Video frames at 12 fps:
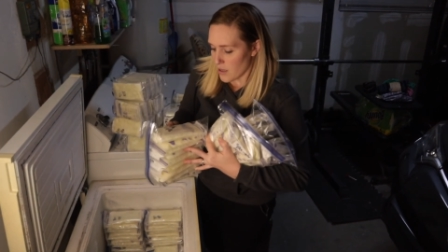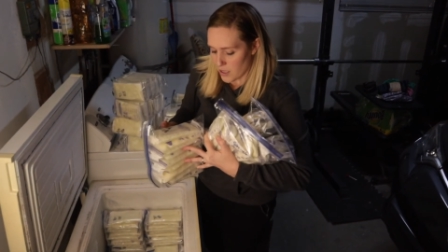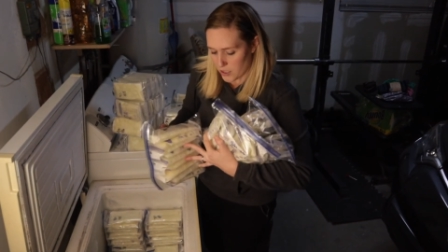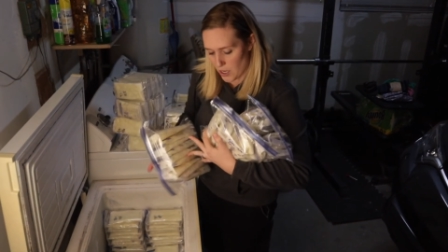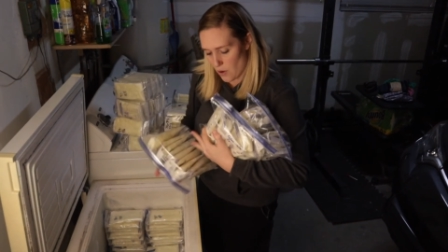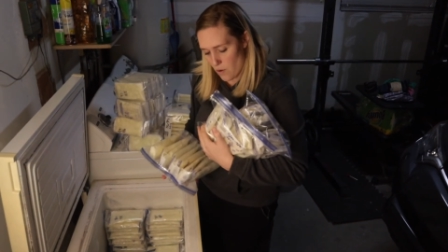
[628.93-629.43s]

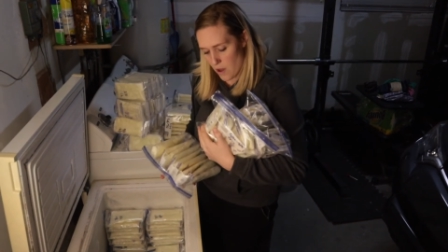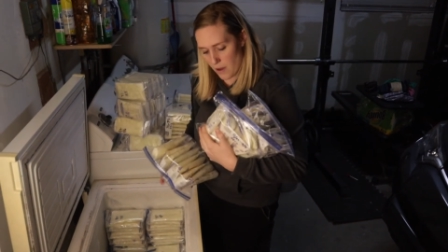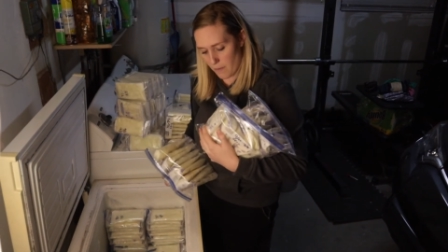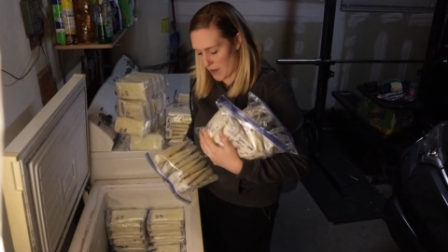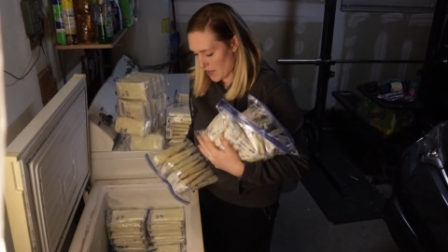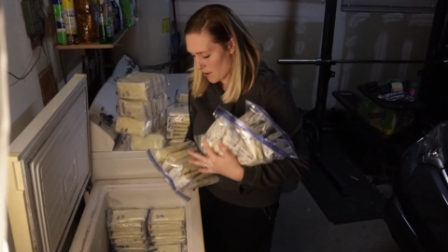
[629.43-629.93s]
So
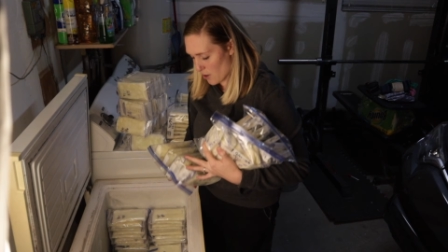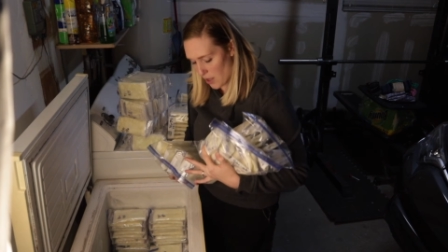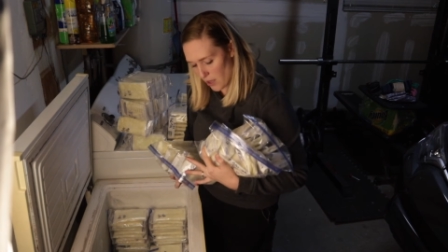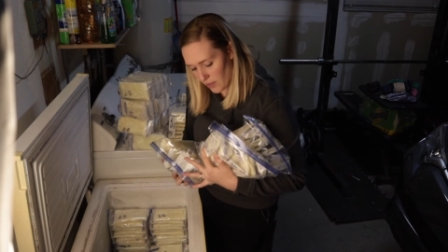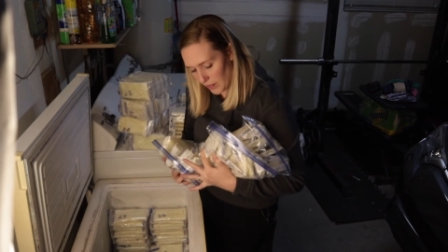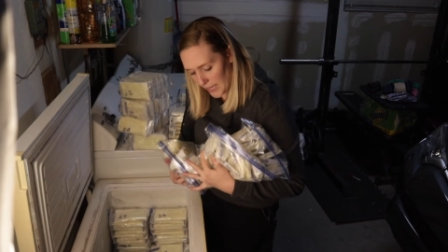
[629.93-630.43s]
my
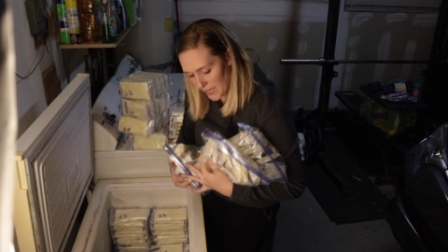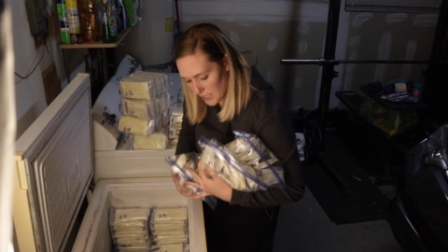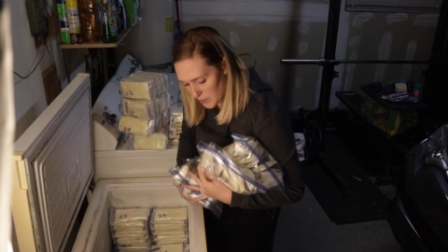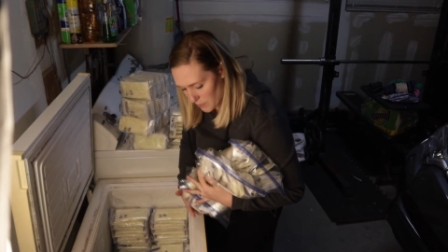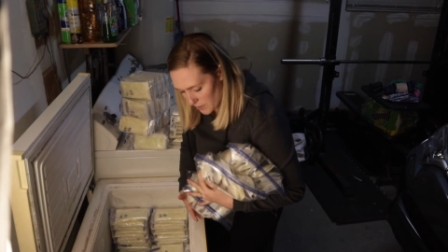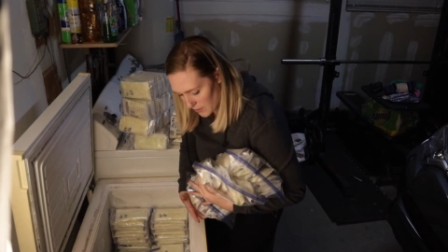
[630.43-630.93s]

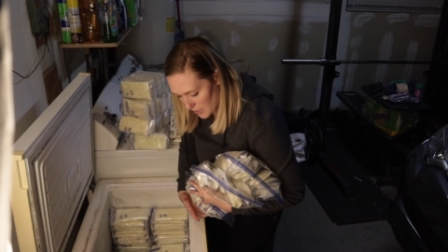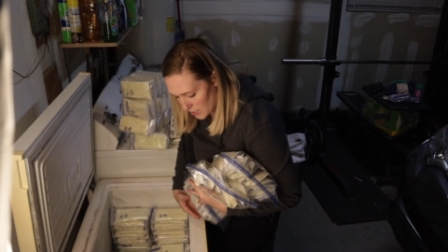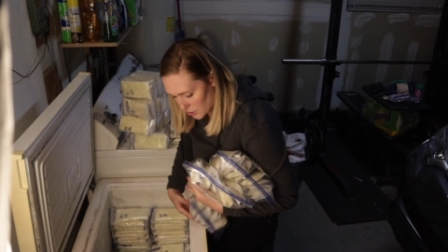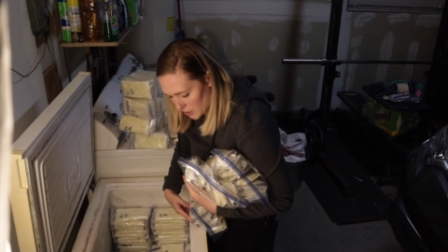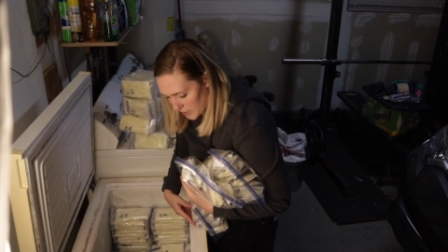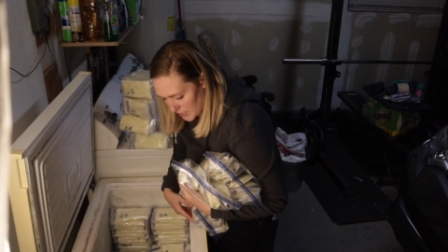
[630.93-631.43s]
latest one that I
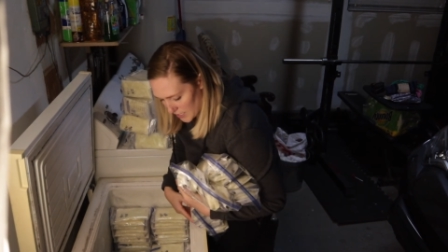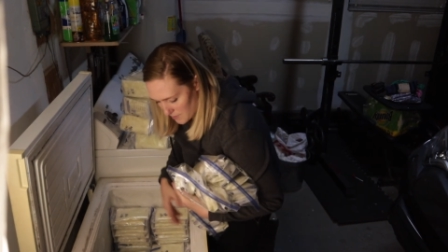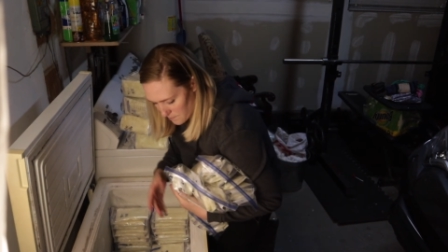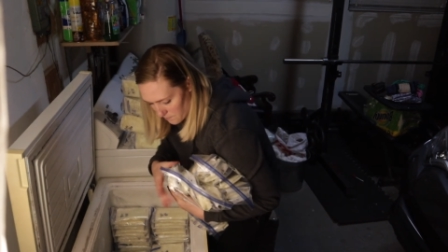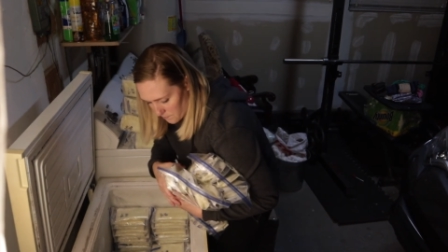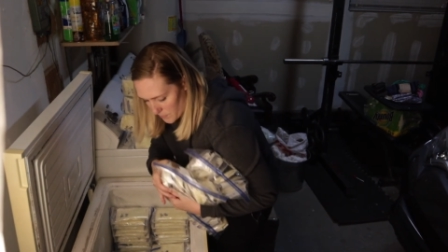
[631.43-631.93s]
just did
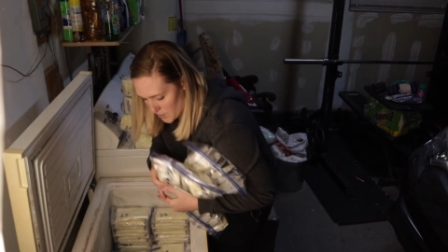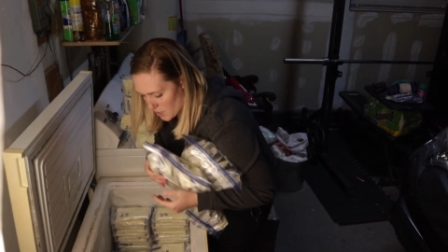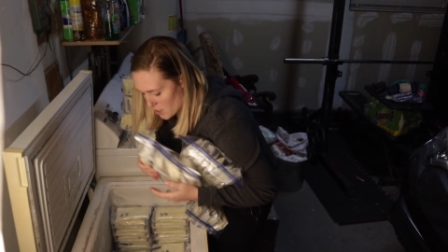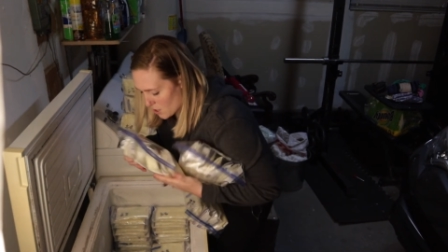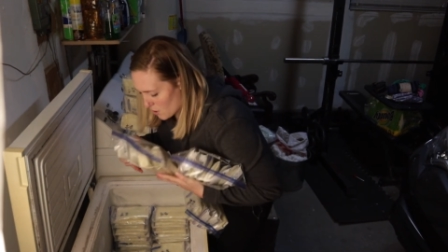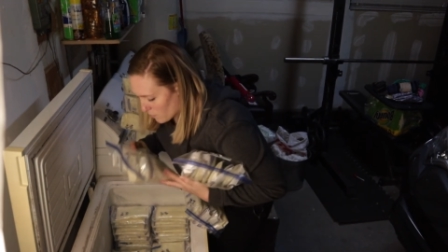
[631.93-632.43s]

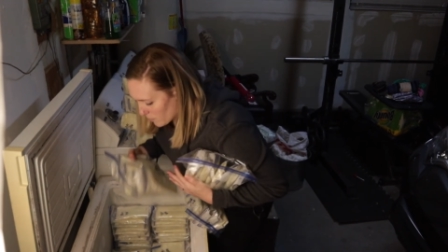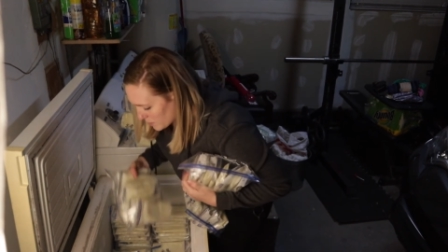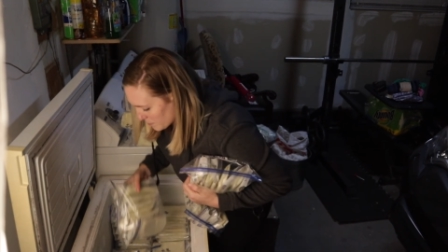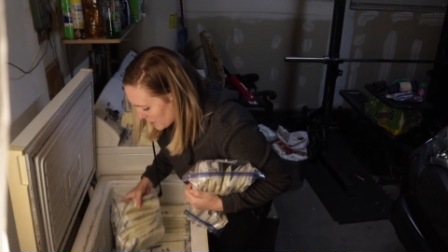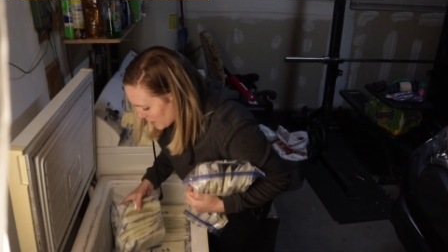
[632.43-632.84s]
was my